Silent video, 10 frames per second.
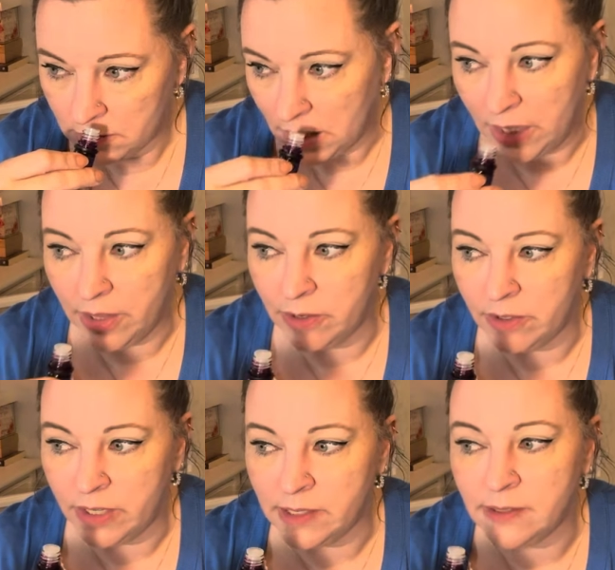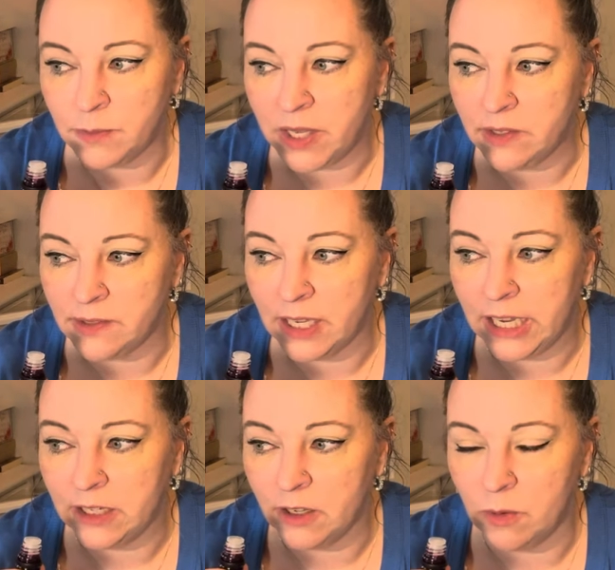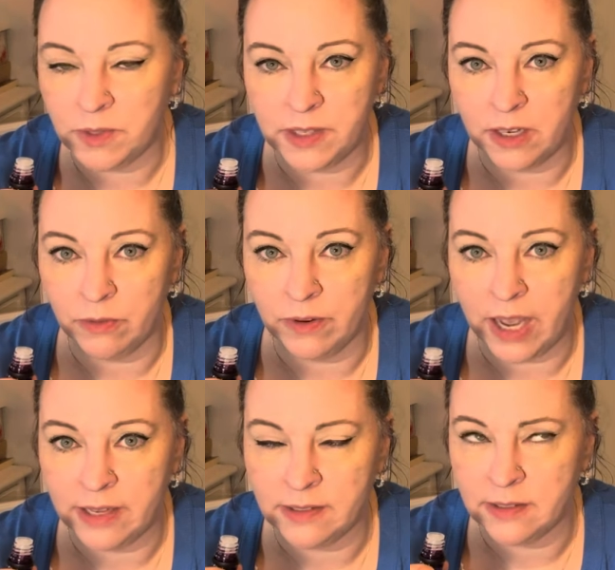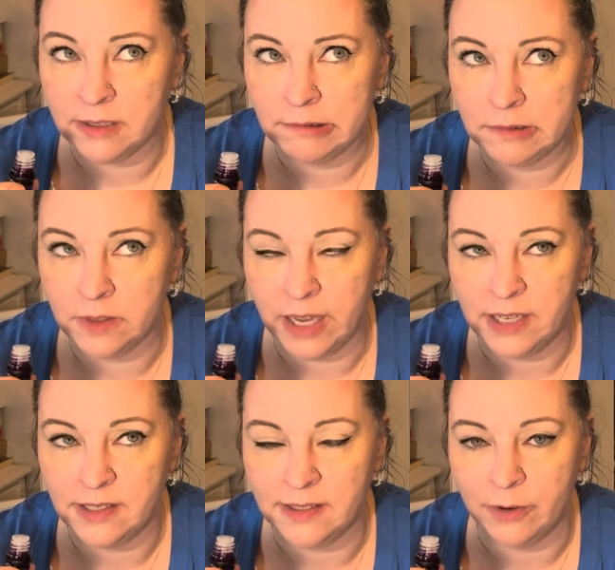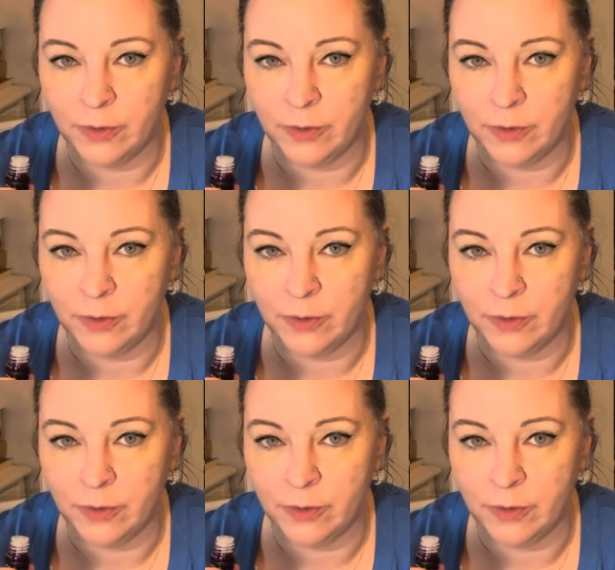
It literally smells like, almost like a ras, I hate to say